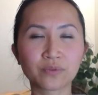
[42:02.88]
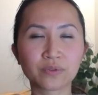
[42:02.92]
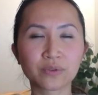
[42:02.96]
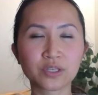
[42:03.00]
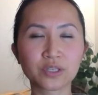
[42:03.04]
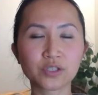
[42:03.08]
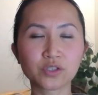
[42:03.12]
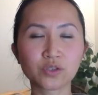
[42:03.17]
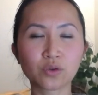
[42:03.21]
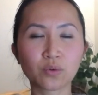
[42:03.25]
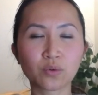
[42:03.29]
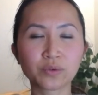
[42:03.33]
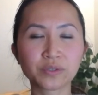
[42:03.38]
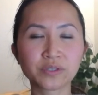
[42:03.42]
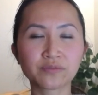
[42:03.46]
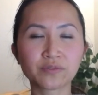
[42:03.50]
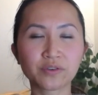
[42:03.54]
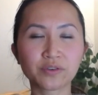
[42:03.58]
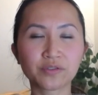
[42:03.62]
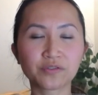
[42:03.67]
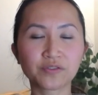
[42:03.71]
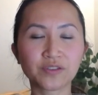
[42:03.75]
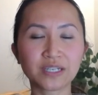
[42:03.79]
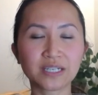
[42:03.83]
the soles of
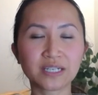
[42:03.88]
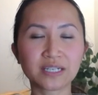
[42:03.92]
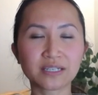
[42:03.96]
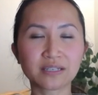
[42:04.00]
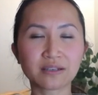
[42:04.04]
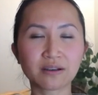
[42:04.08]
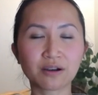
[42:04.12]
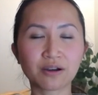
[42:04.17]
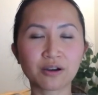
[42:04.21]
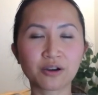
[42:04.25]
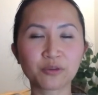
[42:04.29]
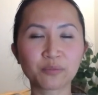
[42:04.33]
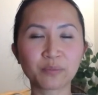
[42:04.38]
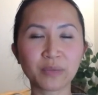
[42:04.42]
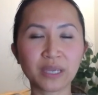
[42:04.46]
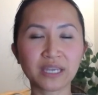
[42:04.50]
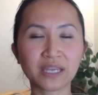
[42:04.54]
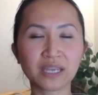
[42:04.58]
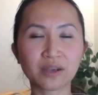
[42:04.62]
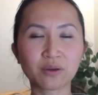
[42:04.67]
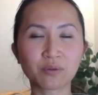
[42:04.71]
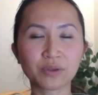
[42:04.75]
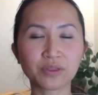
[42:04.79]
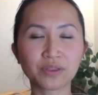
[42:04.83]
your feet are
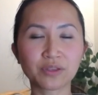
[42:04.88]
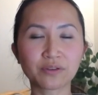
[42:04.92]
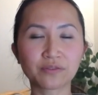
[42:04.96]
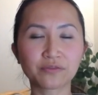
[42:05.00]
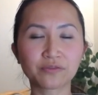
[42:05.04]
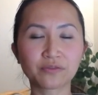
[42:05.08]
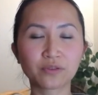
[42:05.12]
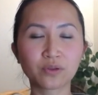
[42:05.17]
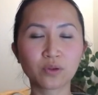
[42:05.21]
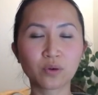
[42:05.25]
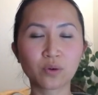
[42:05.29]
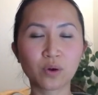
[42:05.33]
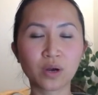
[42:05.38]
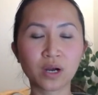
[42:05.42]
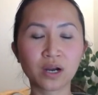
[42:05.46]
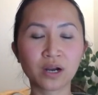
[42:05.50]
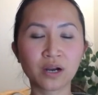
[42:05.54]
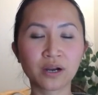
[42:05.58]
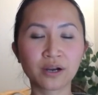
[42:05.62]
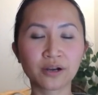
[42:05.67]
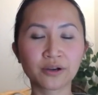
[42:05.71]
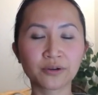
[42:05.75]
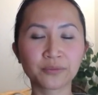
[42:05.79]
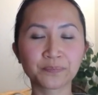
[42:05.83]
making with the
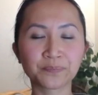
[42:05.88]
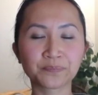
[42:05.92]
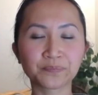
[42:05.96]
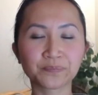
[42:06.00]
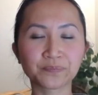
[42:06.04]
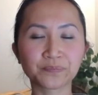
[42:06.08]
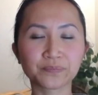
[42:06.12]
floor.